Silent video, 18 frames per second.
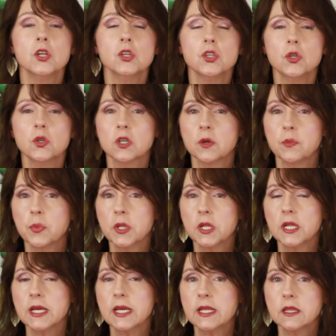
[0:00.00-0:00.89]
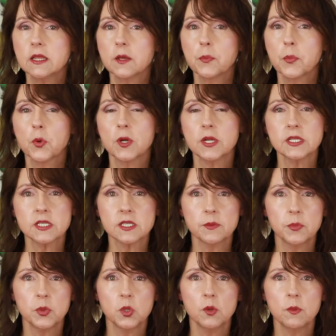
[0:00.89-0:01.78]
To complete the
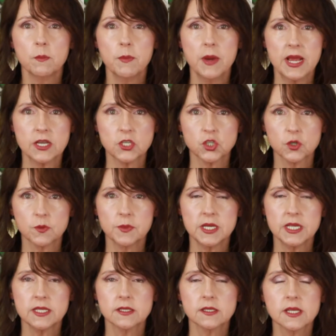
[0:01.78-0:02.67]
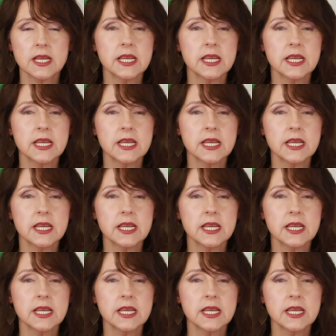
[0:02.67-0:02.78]
principal measurements,